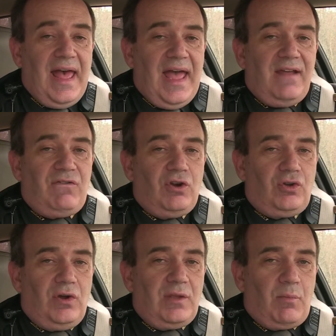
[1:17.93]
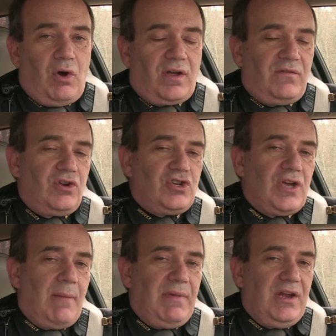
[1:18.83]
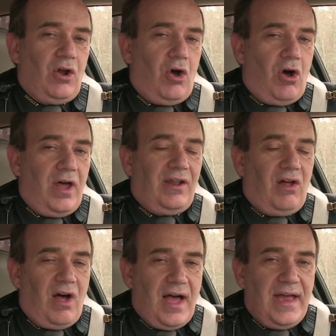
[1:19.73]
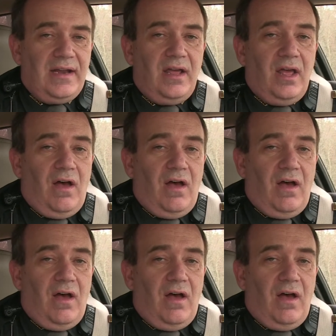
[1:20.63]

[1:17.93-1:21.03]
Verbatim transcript: And if you're doing the bulk of your shopping online,